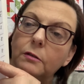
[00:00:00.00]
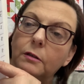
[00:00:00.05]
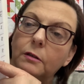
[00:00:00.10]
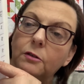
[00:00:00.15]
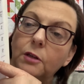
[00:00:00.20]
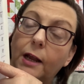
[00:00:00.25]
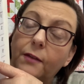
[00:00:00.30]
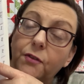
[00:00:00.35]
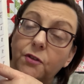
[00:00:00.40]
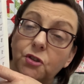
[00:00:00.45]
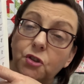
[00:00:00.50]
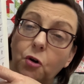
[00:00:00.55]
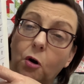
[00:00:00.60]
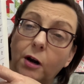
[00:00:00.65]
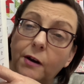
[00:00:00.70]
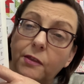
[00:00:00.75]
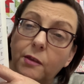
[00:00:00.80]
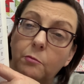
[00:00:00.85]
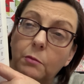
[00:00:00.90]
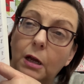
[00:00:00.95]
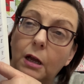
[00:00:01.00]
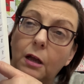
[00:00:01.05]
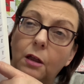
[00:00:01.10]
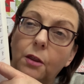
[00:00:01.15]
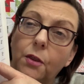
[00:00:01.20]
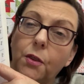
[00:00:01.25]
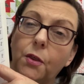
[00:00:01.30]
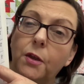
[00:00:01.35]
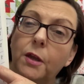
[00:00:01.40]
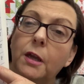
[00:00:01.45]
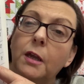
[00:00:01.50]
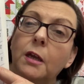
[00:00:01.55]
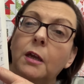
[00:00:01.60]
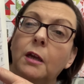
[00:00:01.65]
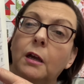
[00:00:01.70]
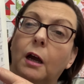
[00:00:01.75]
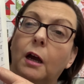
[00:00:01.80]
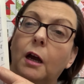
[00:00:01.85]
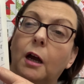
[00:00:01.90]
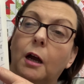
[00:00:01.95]
at the start of the month,
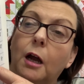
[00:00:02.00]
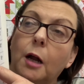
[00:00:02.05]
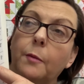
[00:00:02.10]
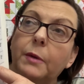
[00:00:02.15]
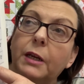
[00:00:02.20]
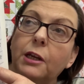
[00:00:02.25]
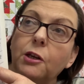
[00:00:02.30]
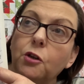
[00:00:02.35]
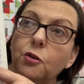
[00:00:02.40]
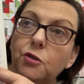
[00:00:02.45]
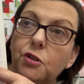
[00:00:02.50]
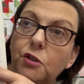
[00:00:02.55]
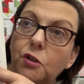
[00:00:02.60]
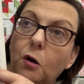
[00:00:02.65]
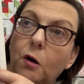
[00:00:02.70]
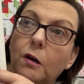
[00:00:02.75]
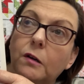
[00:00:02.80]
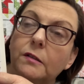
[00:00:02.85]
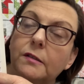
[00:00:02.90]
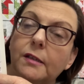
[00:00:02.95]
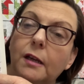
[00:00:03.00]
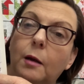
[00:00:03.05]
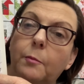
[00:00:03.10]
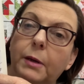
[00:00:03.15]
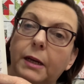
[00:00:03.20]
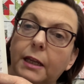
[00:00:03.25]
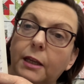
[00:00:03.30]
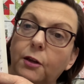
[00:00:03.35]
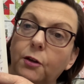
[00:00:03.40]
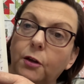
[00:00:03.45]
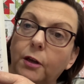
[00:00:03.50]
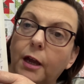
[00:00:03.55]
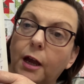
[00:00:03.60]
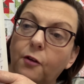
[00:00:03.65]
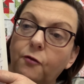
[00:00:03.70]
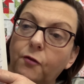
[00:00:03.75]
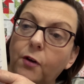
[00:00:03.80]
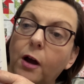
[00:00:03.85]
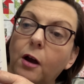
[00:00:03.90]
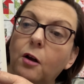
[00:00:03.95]
how many new starts, how many
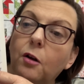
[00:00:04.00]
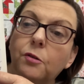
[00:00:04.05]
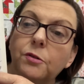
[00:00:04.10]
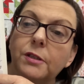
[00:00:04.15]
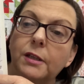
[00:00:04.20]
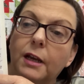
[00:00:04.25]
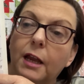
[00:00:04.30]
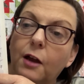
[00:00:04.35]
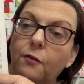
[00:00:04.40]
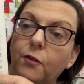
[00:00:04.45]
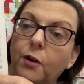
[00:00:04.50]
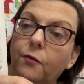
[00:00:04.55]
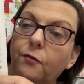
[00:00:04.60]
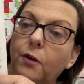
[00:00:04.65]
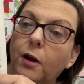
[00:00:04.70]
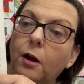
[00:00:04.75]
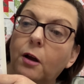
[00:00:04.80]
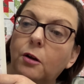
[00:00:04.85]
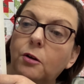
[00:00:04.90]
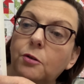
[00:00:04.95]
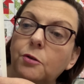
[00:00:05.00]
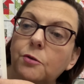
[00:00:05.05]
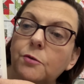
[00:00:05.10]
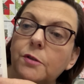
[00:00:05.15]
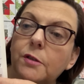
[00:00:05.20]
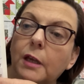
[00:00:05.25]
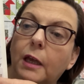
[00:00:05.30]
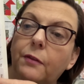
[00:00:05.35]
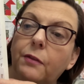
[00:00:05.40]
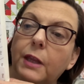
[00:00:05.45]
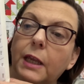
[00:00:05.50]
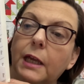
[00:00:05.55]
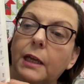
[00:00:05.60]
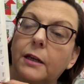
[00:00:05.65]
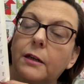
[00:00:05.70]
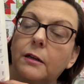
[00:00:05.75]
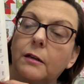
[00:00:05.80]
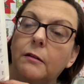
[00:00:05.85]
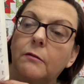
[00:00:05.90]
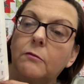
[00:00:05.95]
FOs and FFOs, and
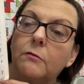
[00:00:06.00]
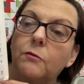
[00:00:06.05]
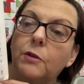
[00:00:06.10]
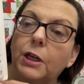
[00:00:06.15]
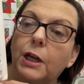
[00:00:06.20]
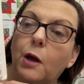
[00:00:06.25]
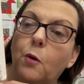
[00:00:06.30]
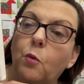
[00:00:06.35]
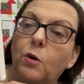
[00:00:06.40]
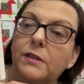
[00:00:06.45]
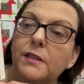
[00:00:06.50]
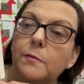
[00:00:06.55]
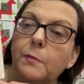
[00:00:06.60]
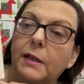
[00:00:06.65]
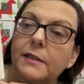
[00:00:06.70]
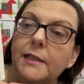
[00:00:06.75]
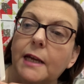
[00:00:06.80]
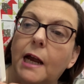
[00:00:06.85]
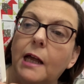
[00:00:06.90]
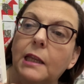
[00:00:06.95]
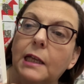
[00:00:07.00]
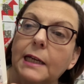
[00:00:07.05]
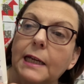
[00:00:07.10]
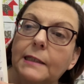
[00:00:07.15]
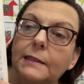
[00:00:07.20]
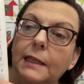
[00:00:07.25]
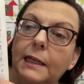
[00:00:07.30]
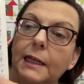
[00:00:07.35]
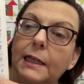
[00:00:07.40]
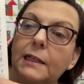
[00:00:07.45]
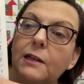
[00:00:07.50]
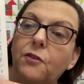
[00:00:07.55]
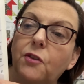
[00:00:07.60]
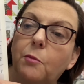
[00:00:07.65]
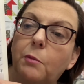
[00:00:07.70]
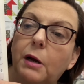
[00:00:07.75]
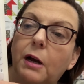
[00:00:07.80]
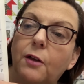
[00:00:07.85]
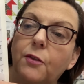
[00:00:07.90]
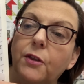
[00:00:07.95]
then, what's my tally at the end of the
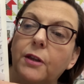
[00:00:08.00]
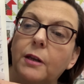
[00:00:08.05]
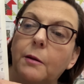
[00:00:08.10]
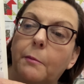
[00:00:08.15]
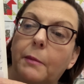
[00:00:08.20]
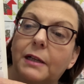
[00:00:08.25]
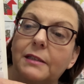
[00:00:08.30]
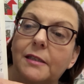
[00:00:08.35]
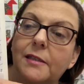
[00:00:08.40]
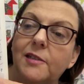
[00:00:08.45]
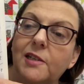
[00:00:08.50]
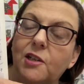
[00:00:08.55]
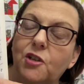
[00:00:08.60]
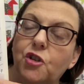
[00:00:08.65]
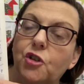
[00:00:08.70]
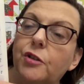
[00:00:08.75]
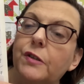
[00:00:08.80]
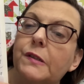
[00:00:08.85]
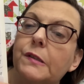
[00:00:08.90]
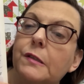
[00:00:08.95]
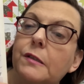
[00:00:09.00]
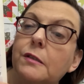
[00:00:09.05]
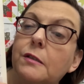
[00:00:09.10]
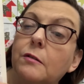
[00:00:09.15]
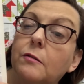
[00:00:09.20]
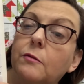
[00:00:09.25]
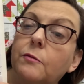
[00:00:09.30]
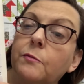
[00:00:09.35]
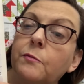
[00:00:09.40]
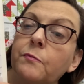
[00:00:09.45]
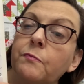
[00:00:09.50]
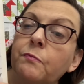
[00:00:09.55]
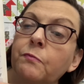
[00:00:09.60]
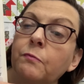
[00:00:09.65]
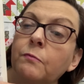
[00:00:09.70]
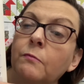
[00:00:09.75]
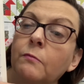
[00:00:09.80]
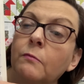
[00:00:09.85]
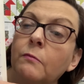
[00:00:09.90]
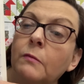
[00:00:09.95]
month, and then my stitches.
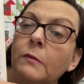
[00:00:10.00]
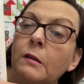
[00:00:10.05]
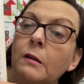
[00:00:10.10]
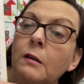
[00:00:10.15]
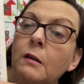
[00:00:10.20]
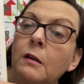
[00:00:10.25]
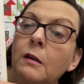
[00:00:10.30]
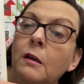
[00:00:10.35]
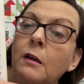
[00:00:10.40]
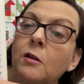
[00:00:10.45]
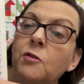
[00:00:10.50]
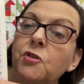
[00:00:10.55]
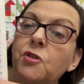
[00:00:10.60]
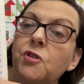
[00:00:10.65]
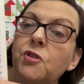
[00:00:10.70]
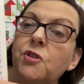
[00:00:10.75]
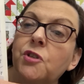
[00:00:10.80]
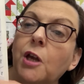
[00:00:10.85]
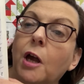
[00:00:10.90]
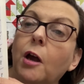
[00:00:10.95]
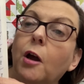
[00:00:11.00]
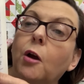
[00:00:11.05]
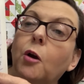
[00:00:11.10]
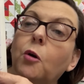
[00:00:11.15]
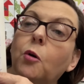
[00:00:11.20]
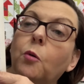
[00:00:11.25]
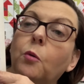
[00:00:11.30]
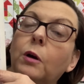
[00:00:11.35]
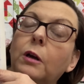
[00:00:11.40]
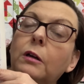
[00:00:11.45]
So,